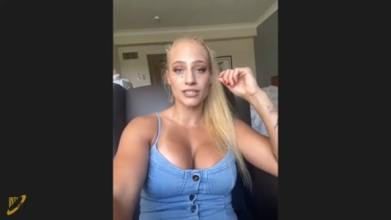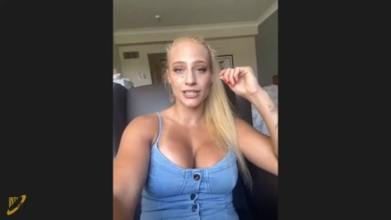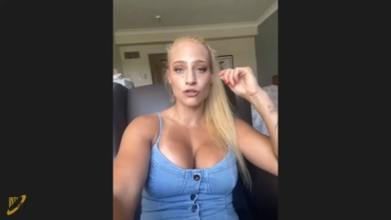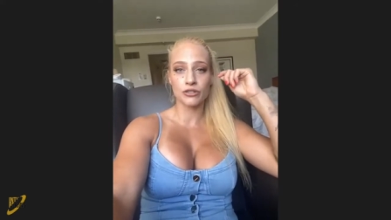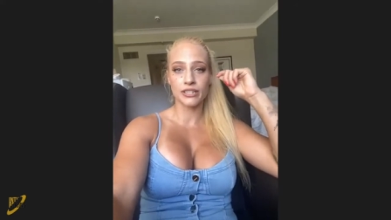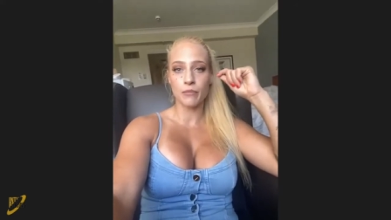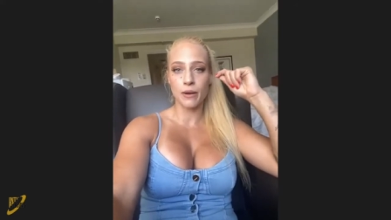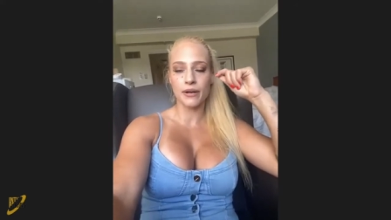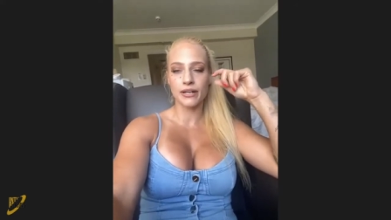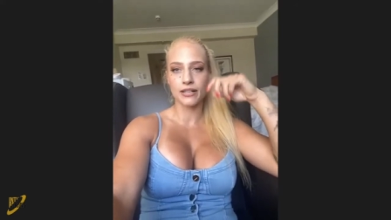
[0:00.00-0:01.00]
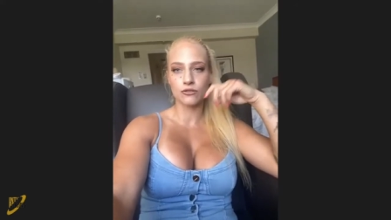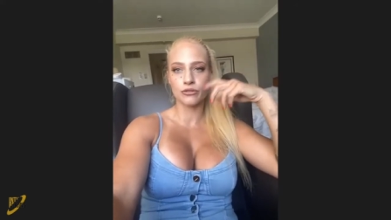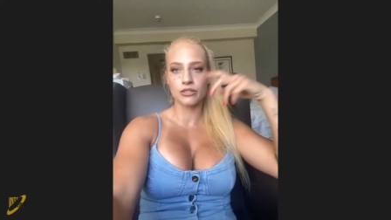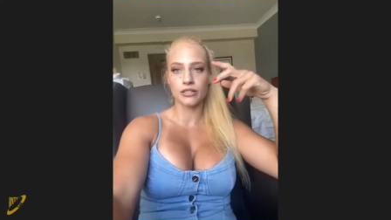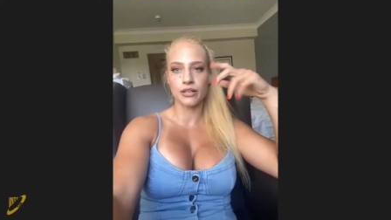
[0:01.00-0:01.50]
literally my money has
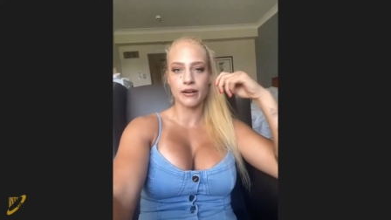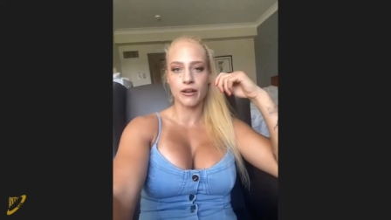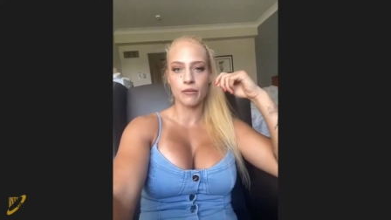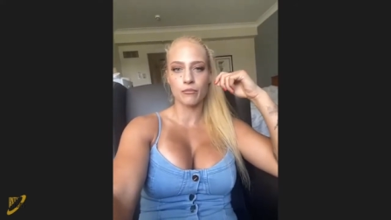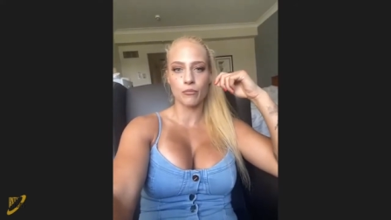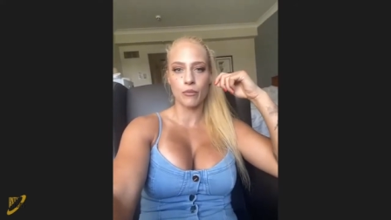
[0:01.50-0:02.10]
risen, and I'm